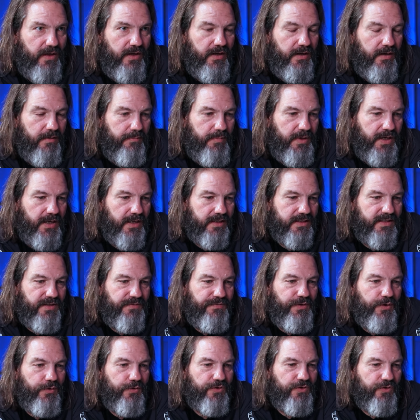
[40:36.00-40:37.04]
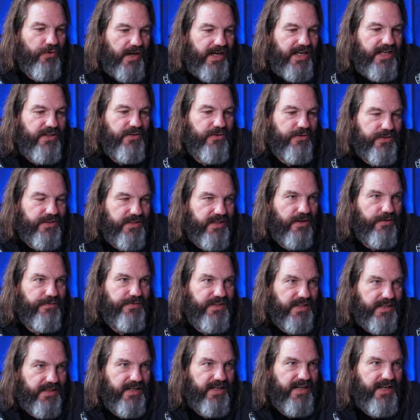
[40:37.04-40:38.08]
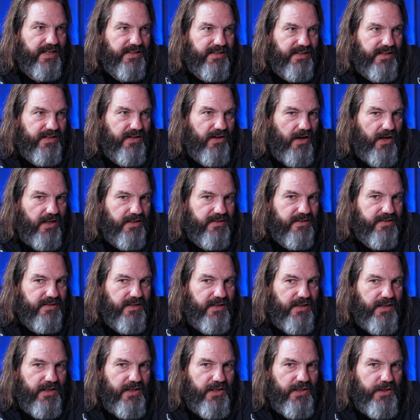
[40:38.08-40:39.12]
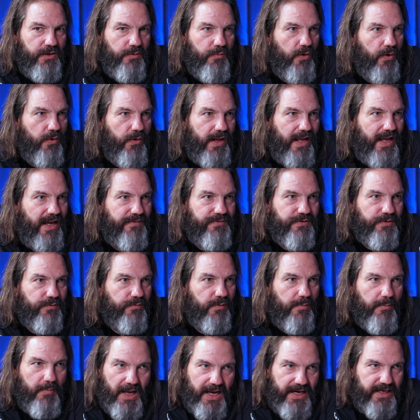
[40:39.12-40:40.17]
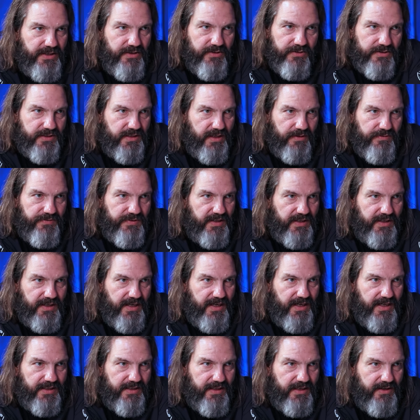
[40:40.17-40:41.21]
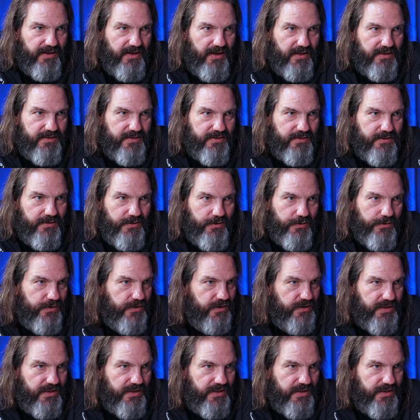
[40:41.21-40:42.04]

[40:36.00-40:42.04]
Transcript: mm-hmm. because if you train yourself to connect the dots, you won't have to remind yourself to connect the dots. You'll just